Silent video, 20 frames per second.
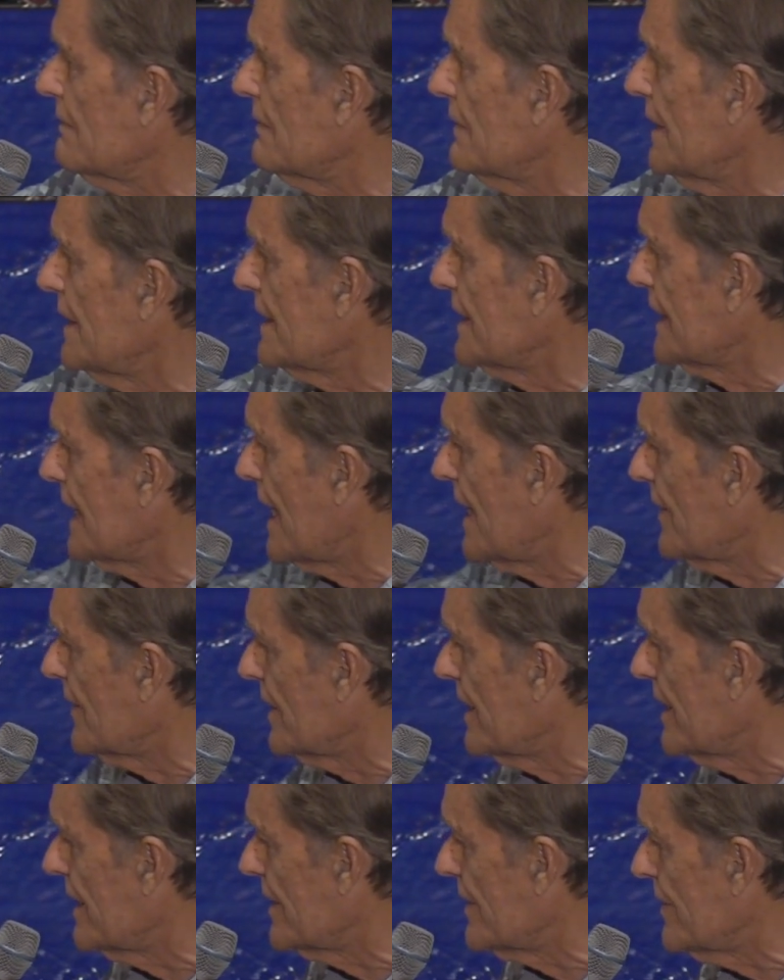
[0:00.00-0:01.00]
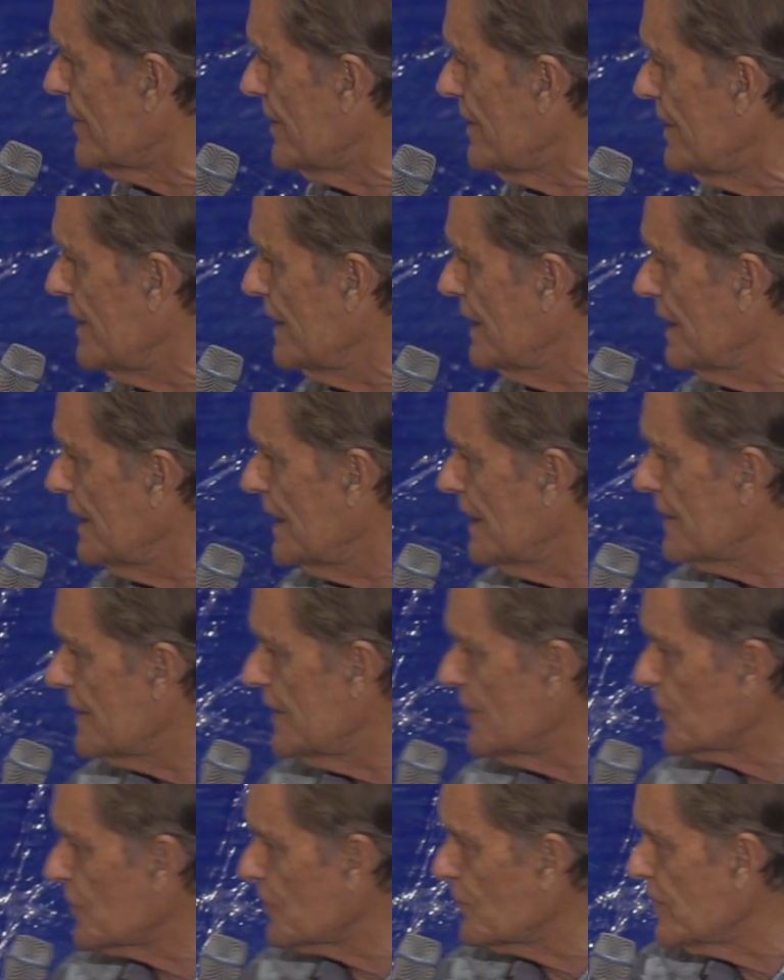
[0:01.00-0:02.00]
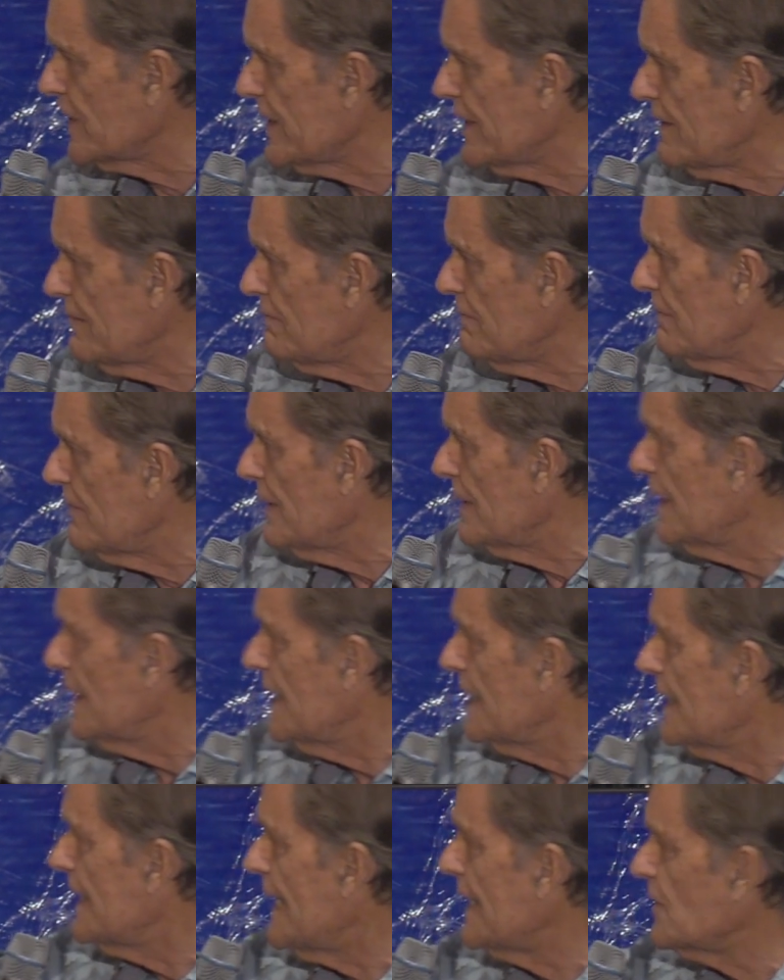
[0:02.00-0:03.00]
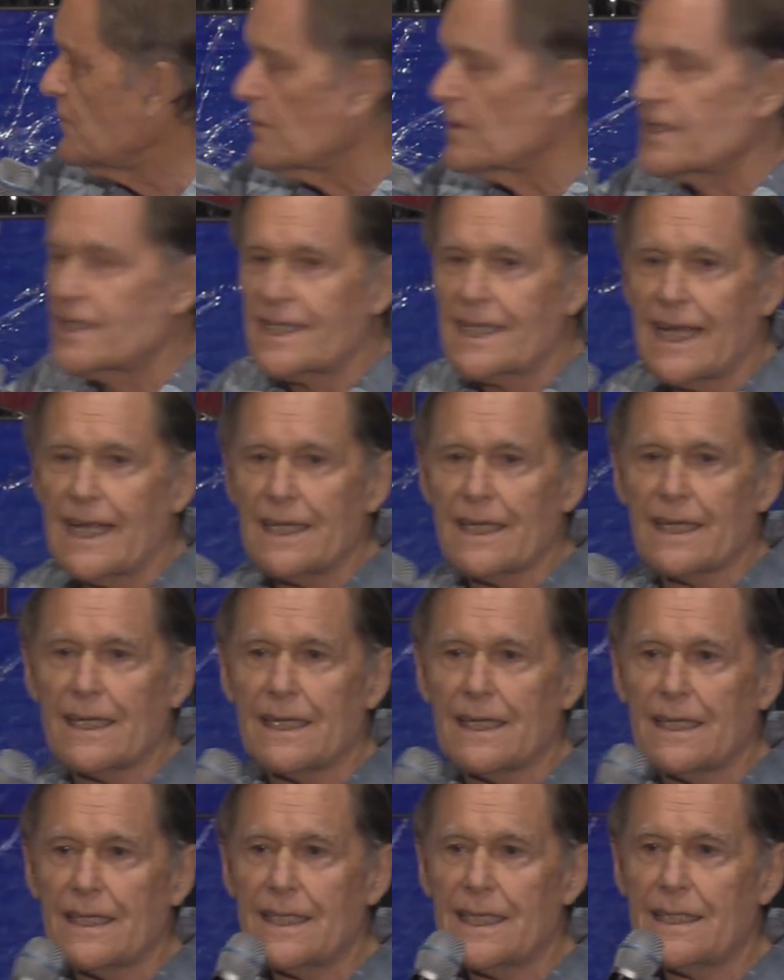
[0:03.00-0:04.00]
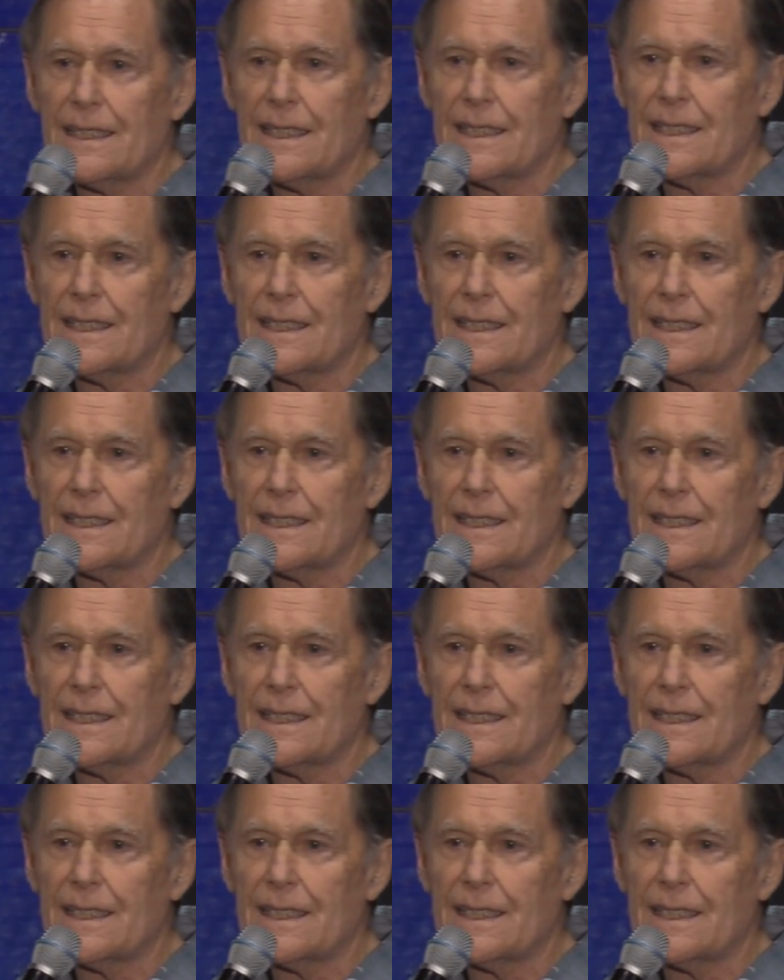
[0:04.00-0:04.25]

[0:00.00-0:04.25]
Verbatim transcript: this out here, this rim, that's where Satan t-